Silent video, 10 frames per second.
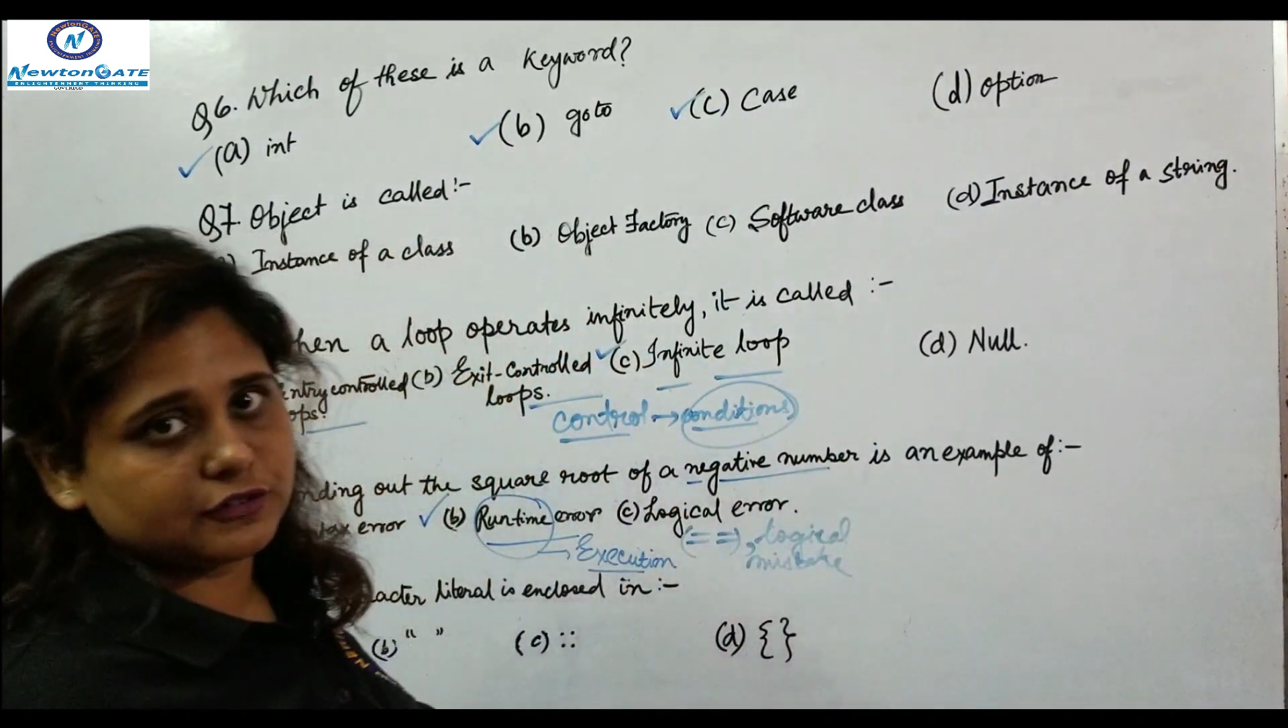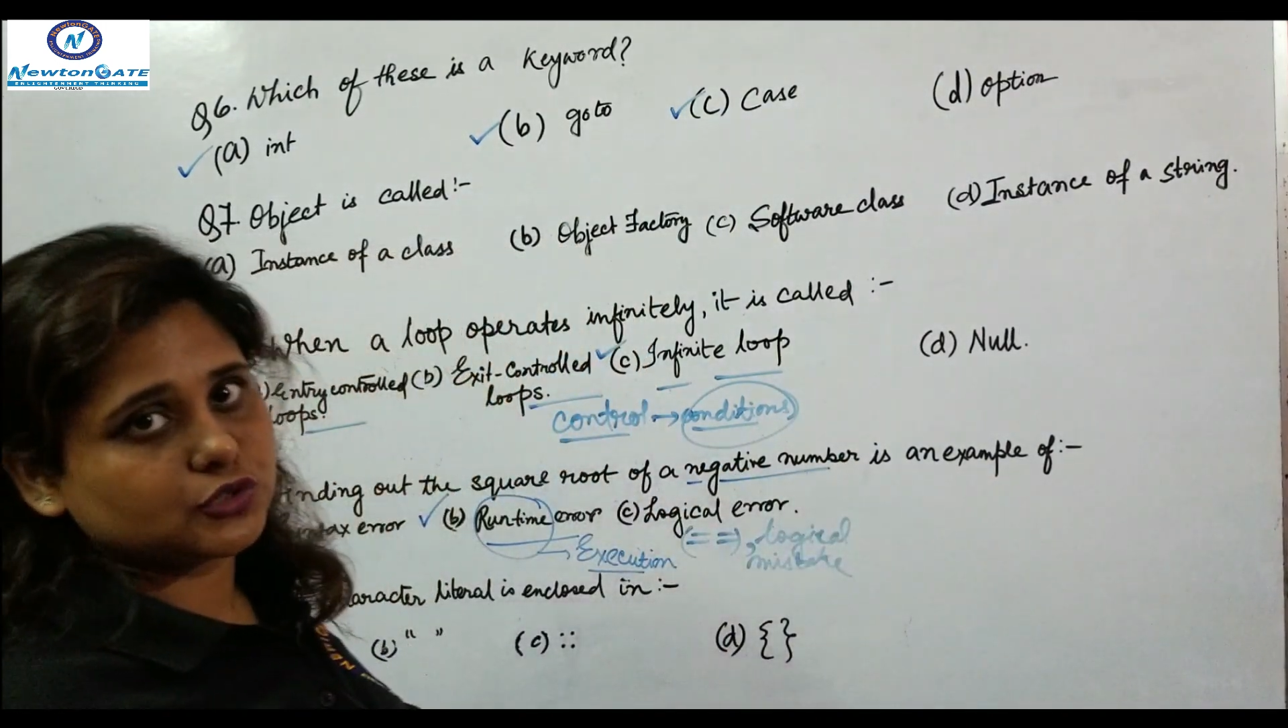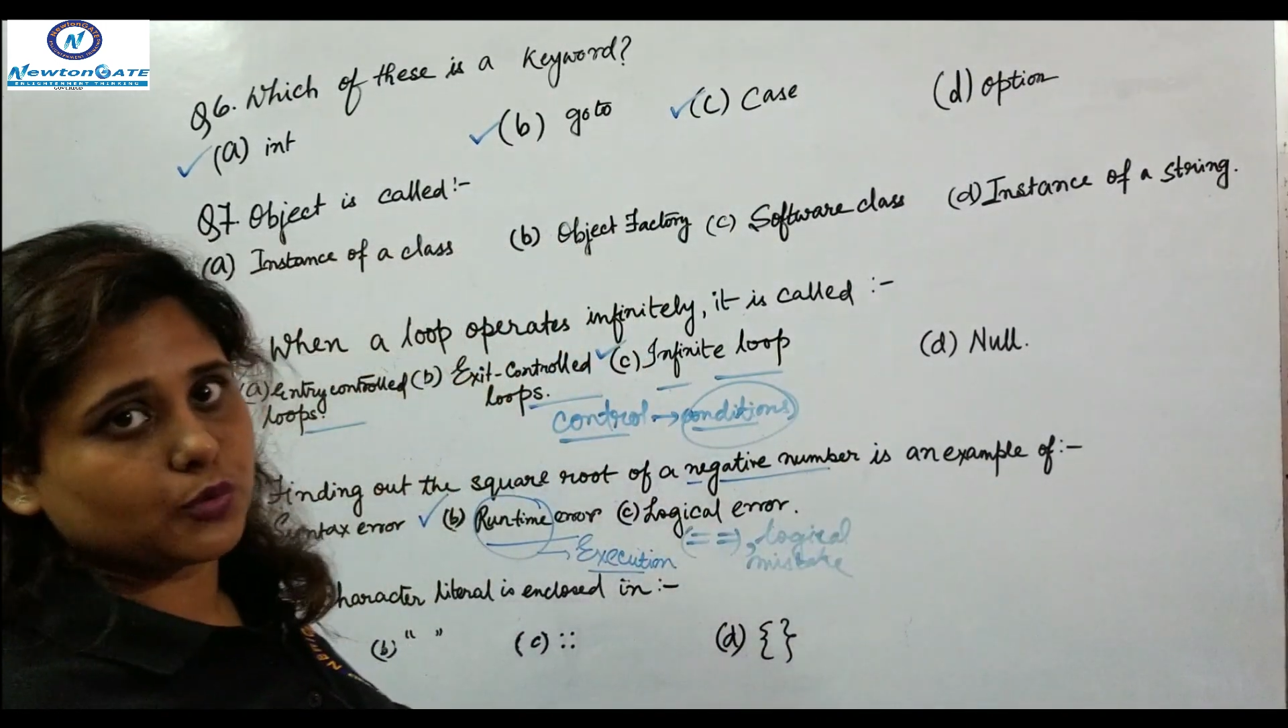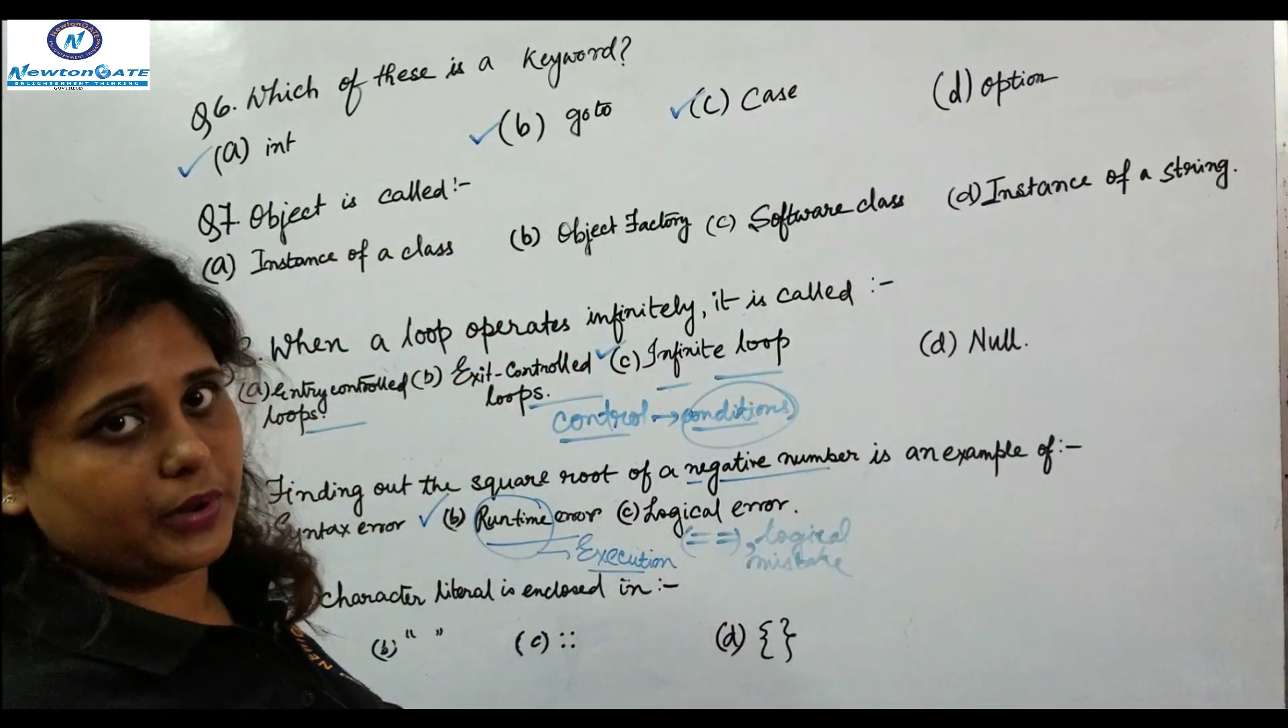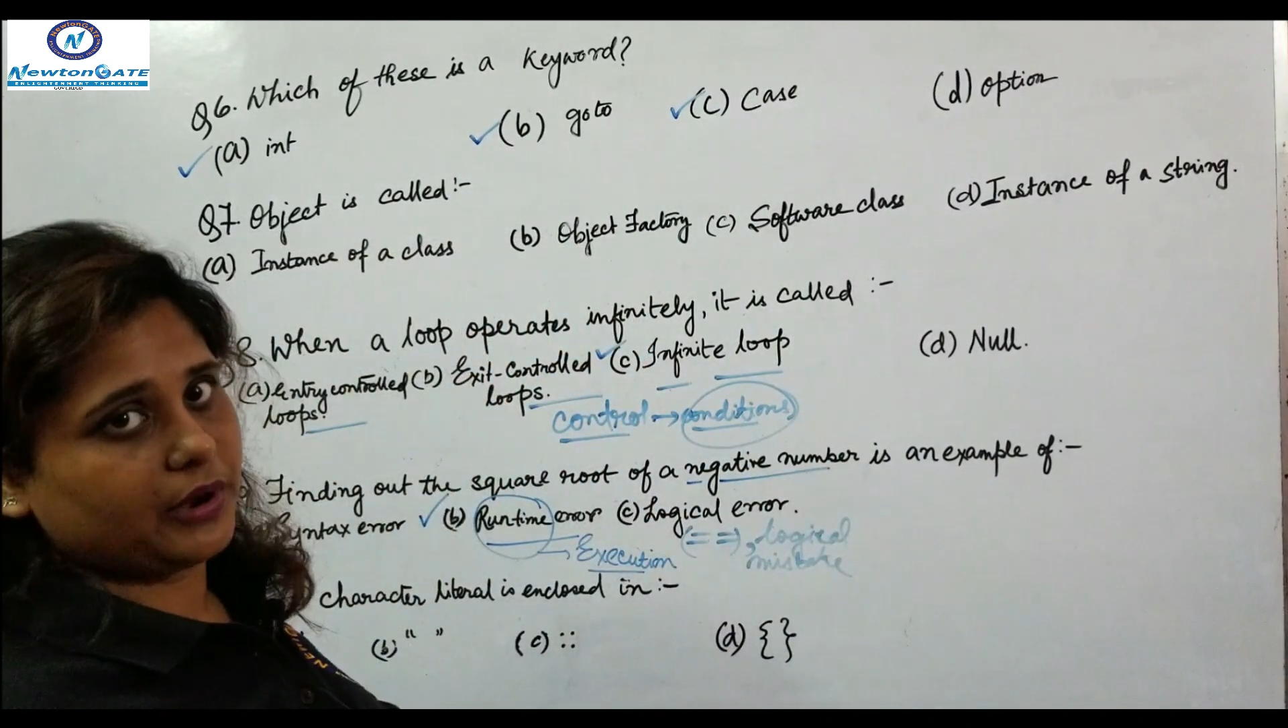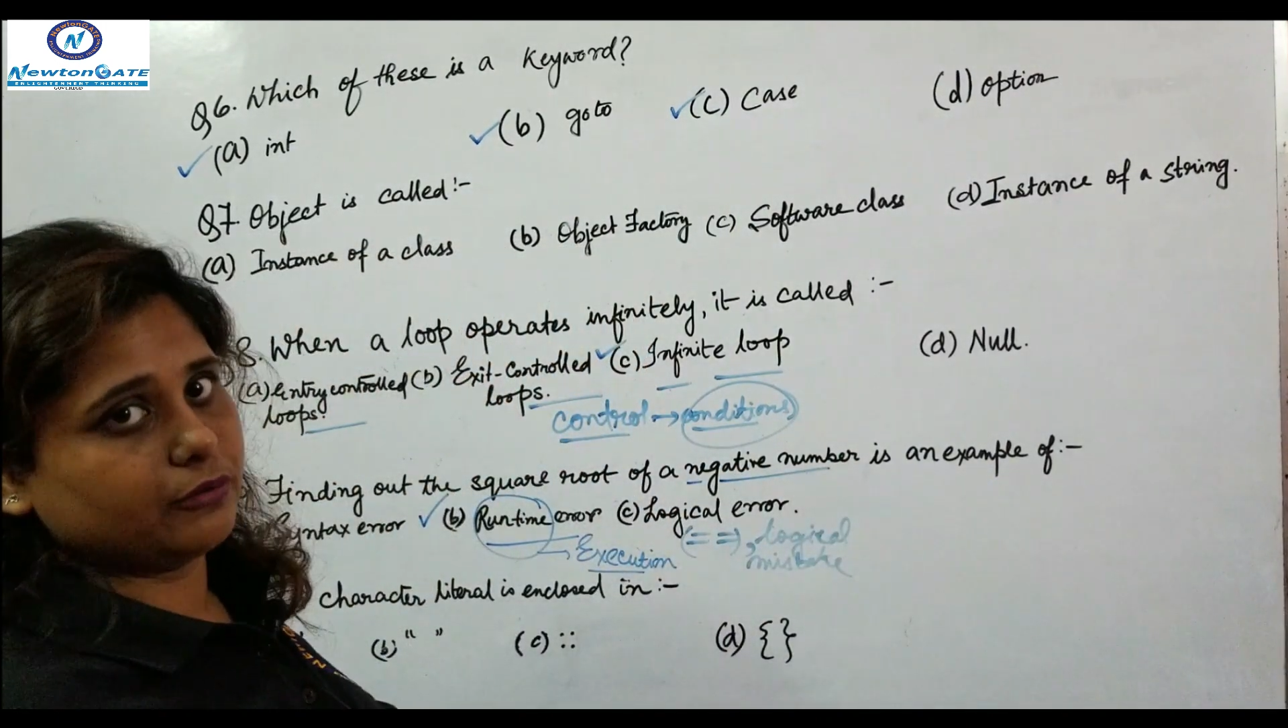a square